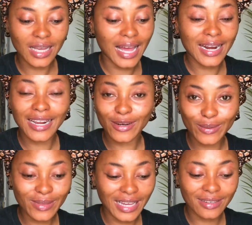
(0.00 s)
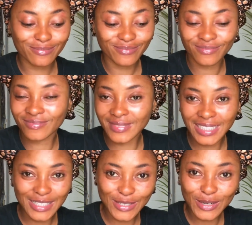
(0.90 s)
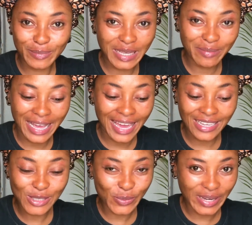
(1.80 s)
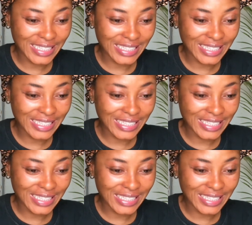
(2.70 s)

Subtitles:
and I know that it's gonna make my hair sweet.